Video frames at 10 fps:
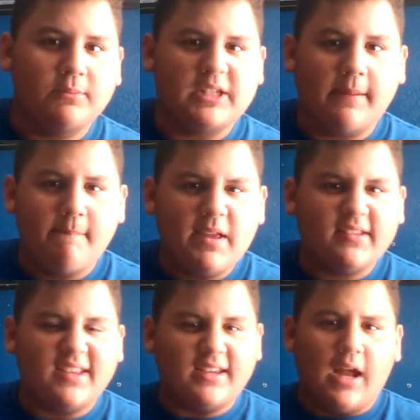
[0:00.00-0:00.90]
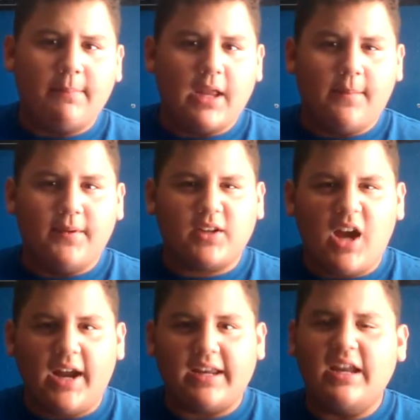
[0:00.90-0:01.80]
from Team Mystic not being able to
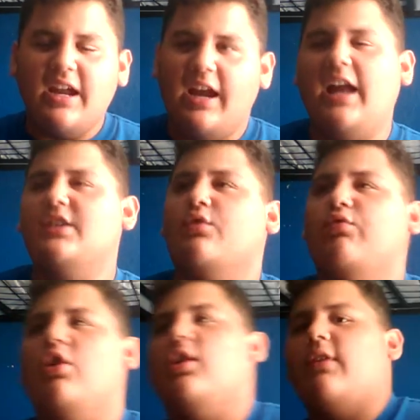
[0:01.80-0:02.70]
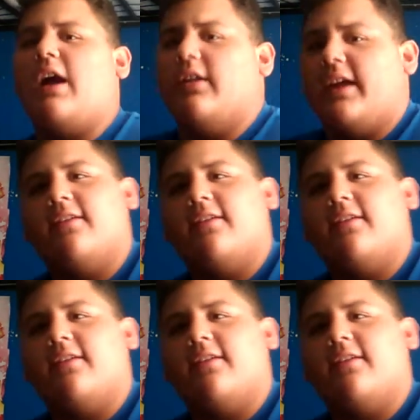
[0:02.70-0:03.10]
cut it, and I just roll around